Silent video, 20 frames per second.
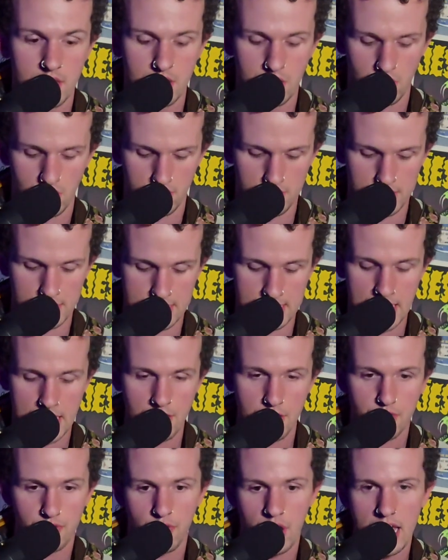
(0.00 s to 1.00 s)
then on the
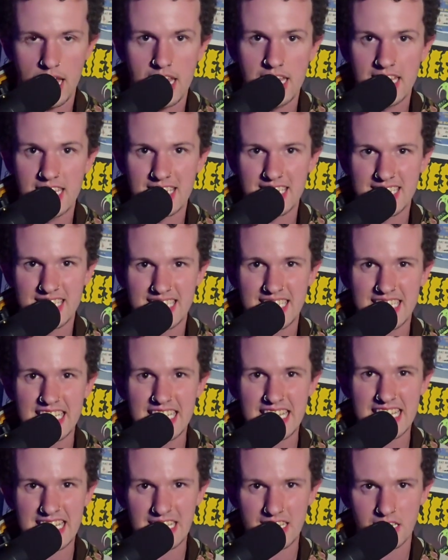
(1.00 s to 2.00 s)
10th fret is
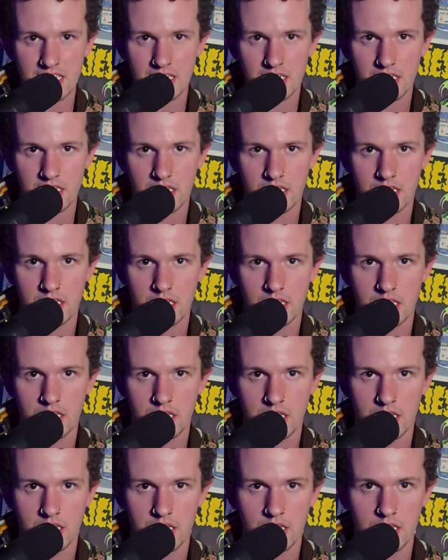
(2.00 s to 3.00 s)
D.
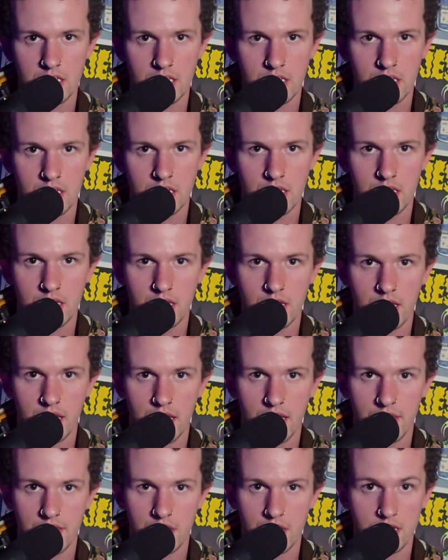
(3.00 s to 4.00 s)

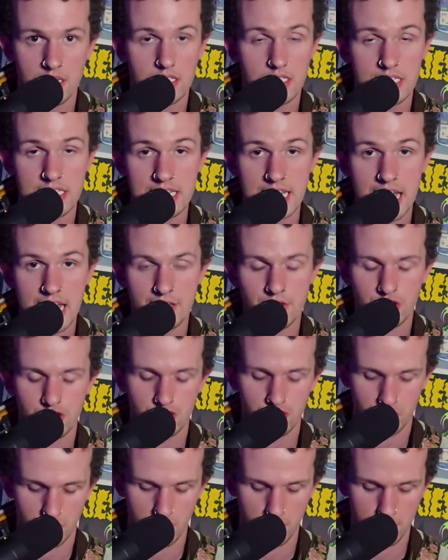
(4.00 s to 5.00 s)
And then D has a
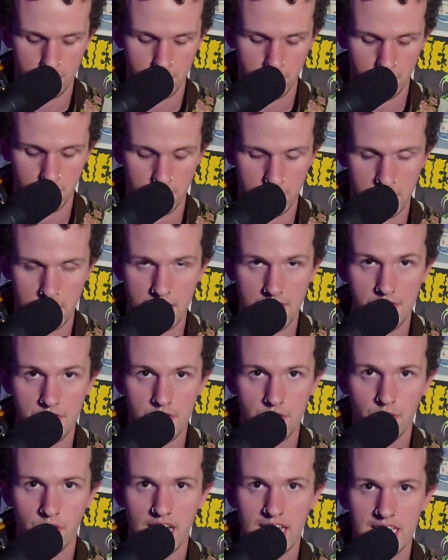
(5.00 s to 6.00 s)
sharp, so the
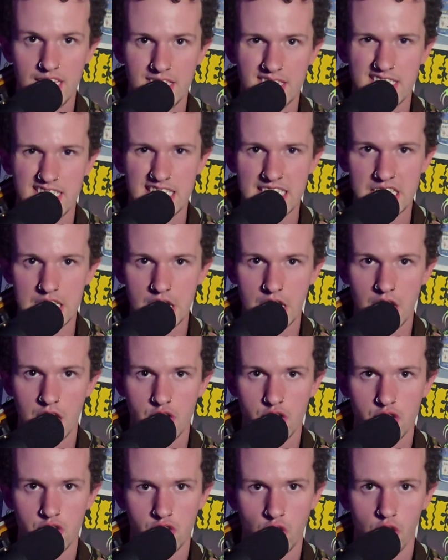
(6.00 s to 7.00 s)
11th fret is D
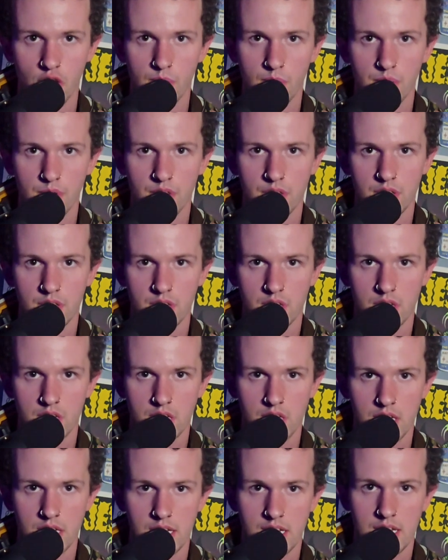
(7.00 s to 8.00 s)
sharp.
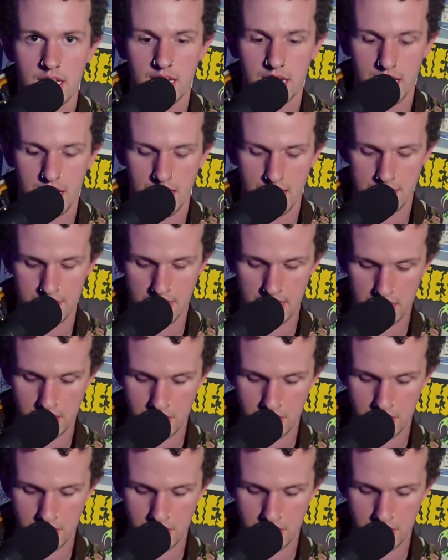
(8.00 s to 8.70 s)
And